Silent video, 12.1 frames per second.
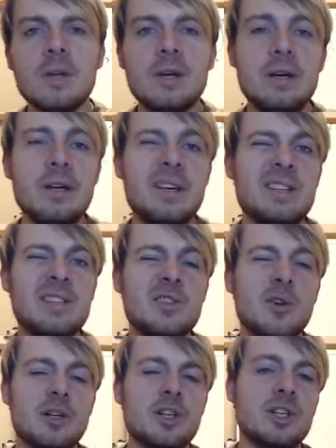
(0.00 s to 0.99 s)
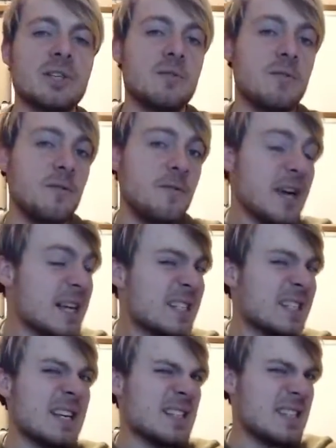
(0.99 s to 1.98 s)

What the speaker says: is not just fixing